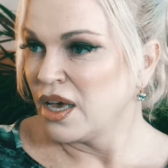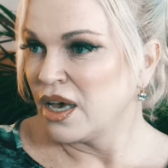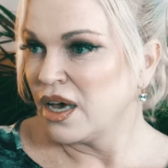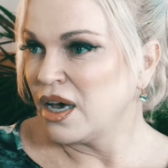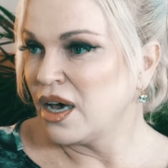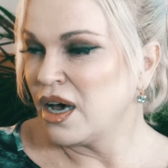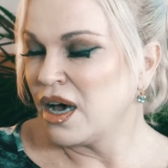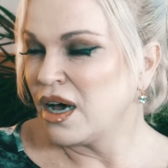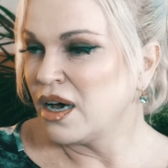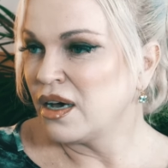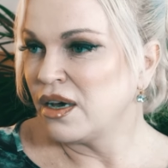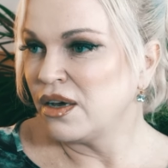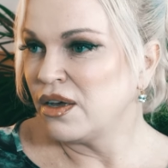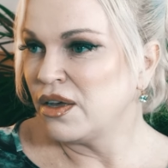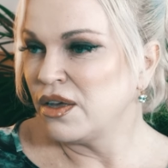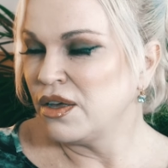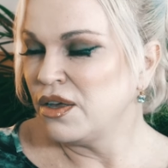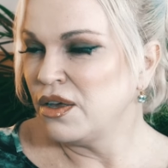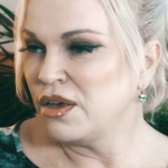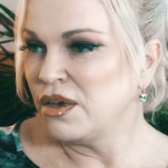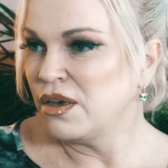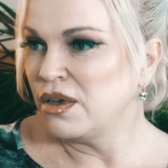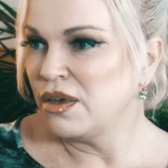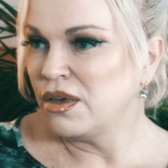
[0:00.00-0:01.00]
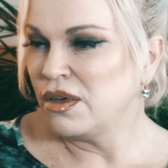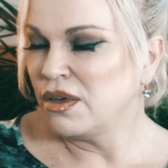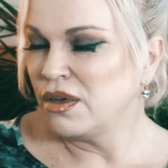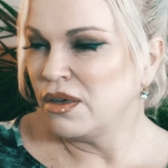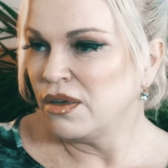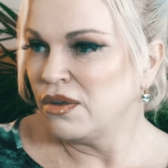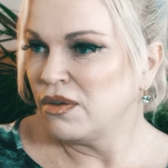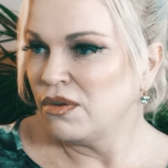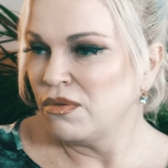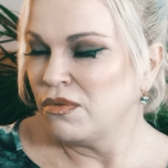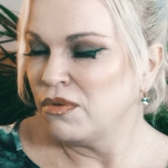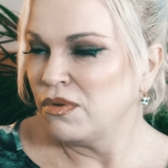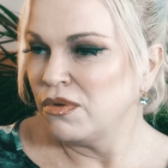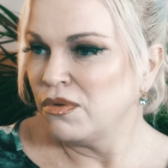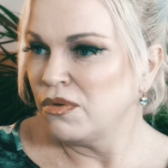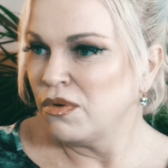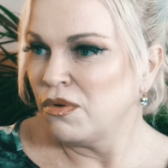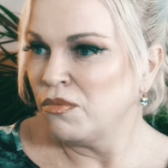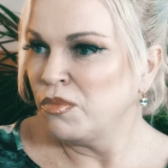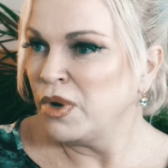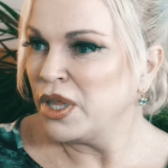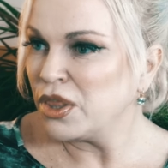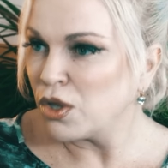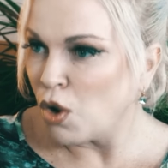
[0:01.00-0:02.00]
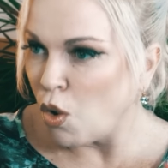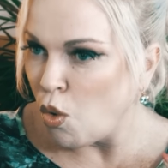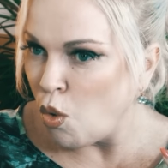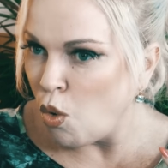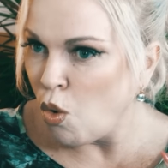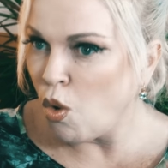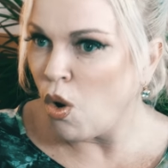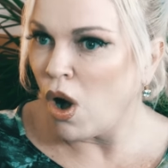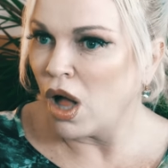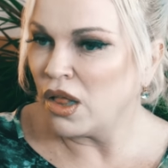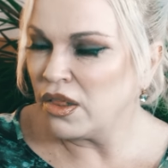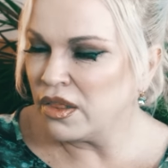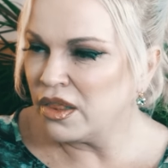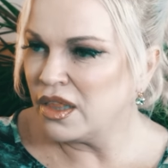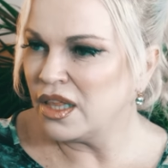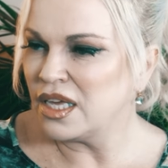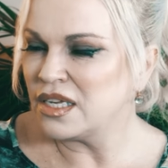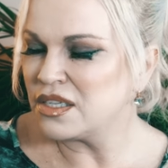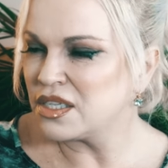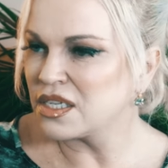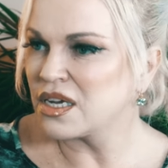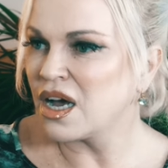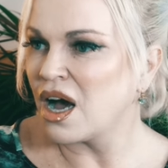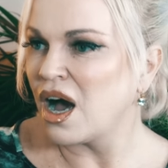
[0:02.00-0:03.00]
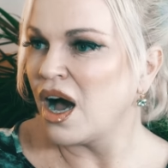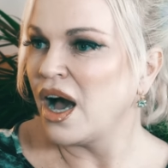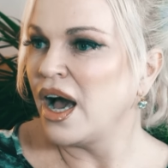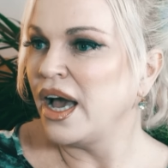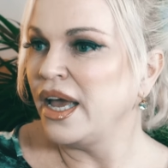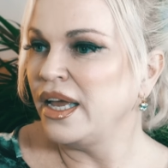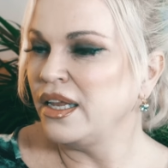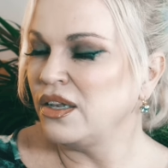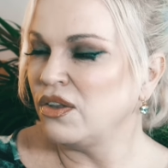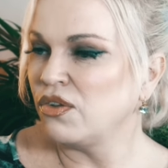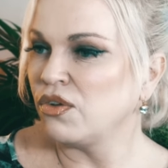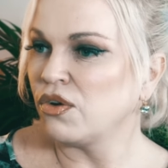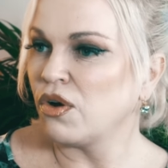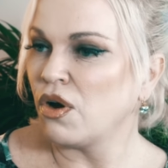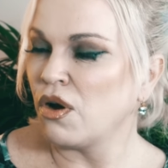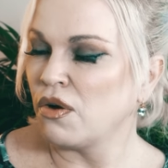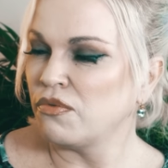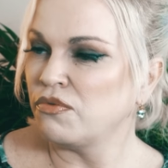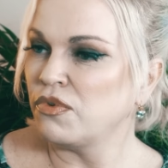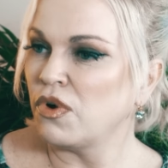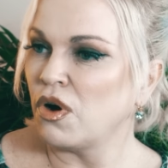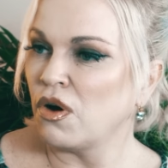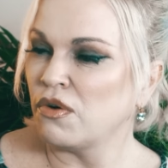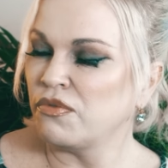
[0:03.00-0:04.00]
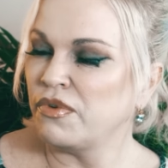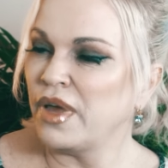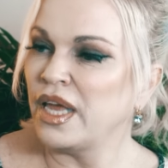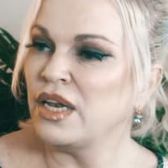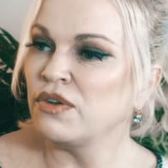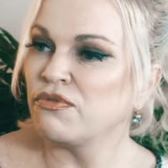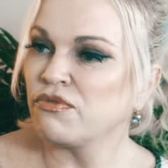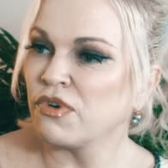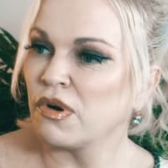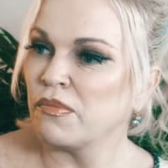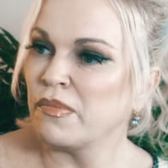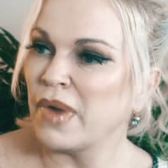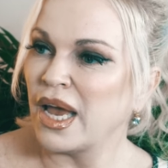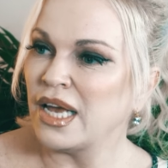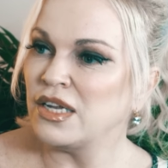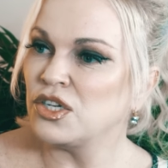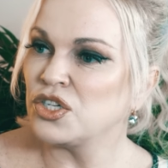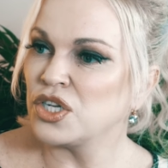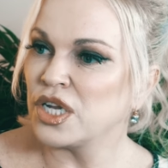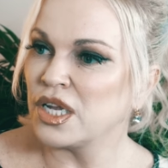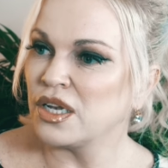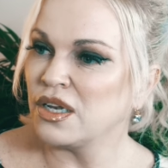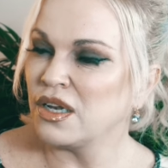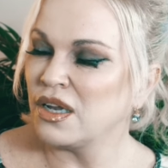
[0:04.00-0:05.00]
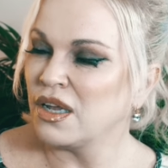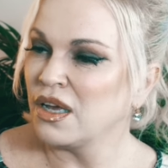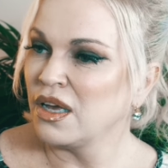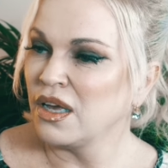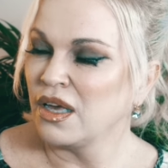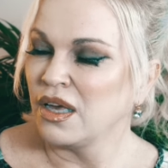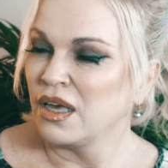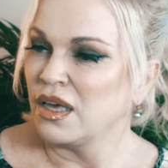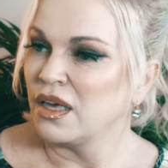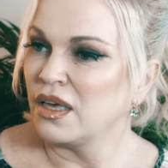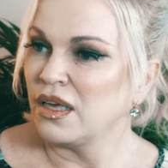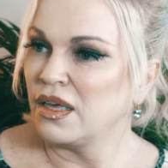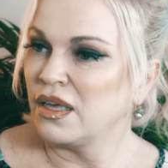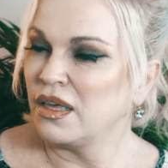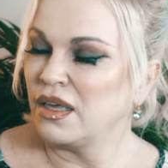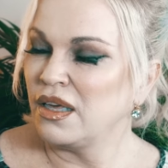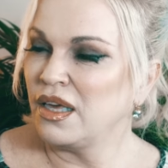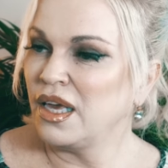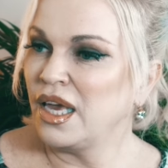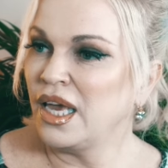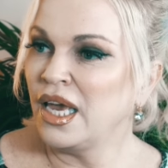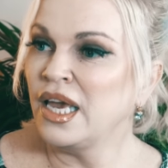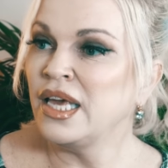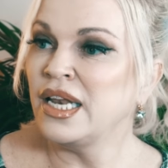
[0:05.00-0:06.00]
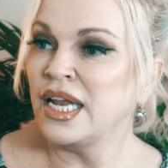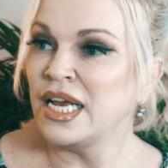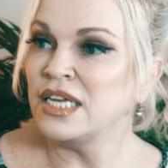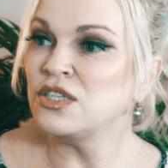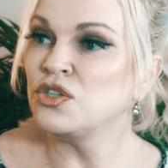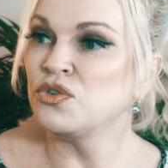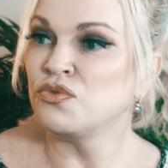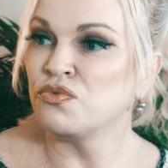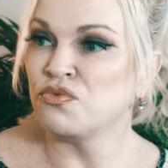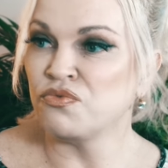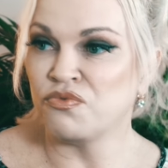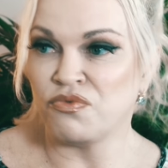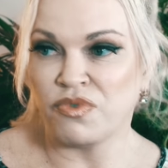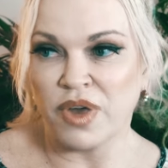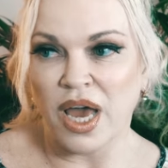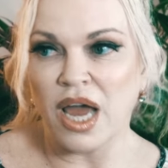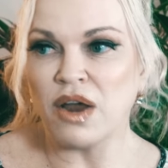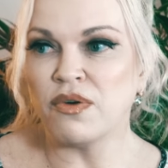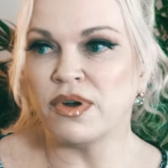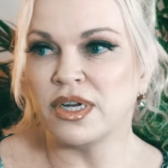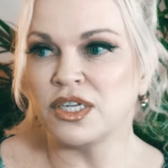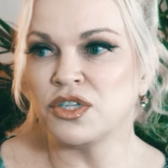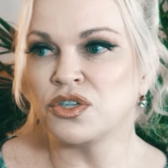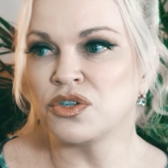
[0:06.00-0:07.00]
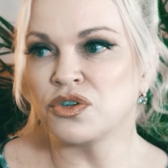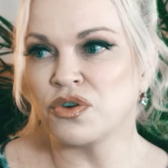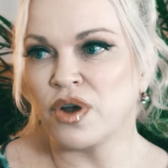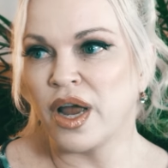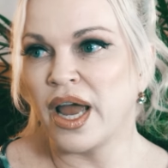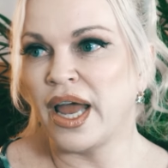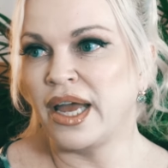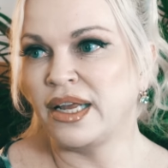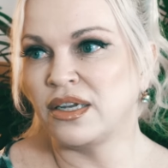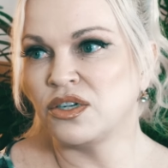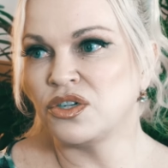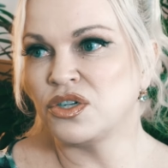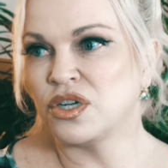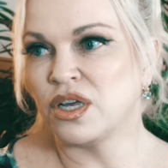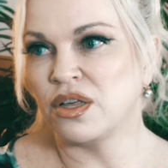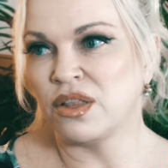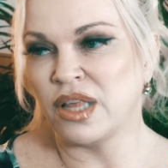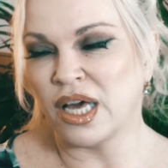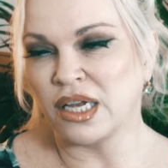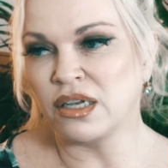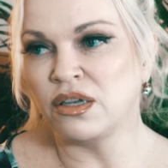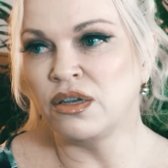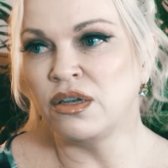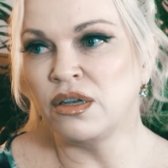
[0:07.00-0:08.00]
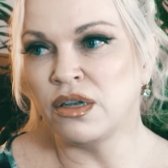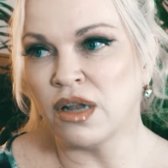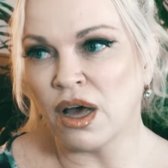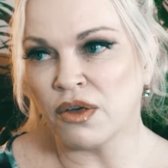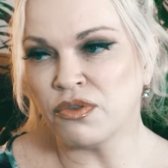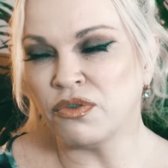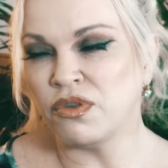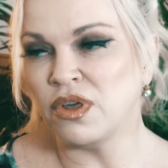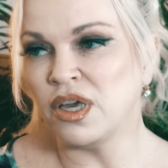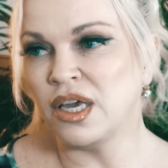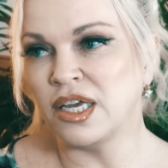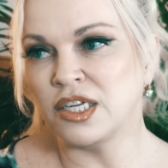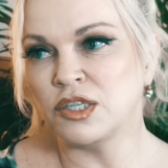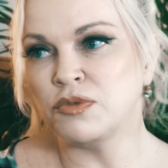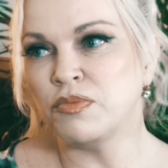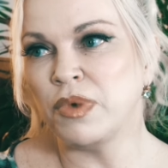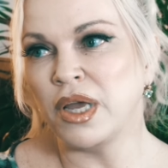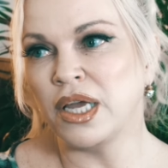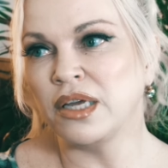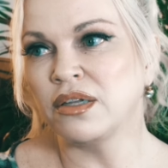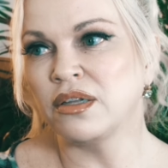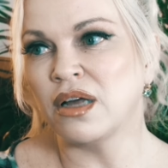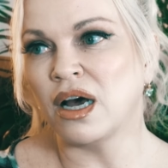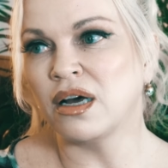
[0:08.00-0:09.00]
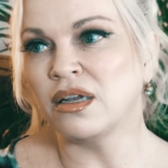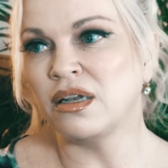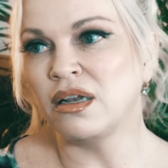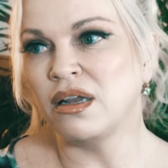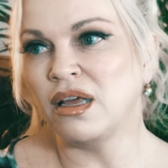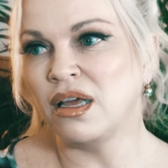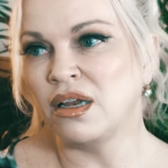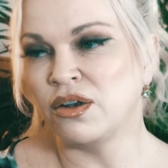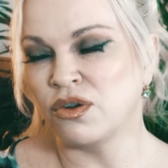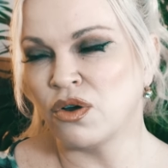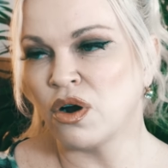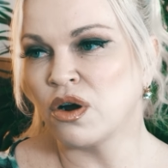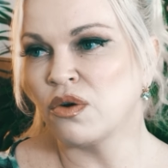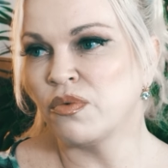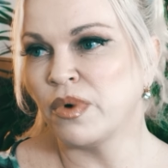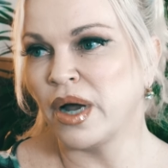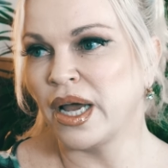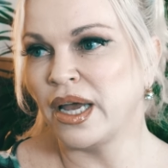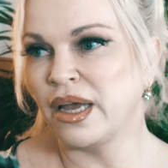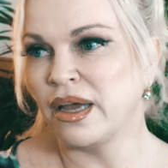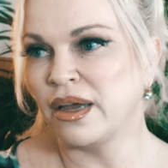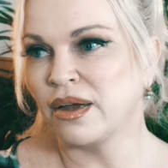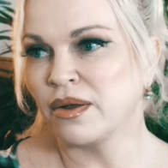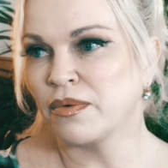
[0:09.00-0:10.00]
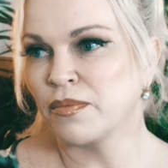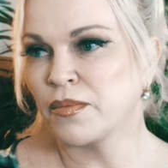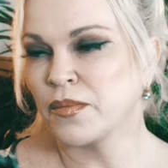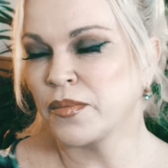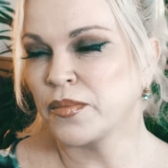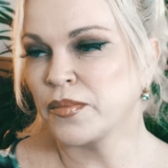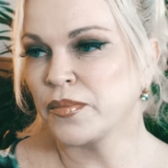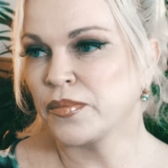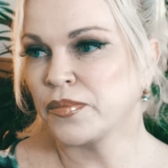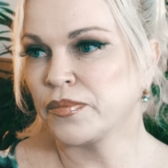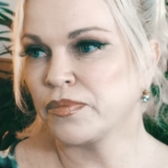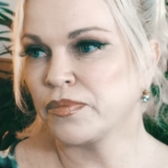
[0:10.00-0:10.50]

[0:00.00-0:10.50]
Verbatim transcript: Uh, with all this kind of, of information, uh, it is very strange that mm. nothing is being done in Norway. Mm.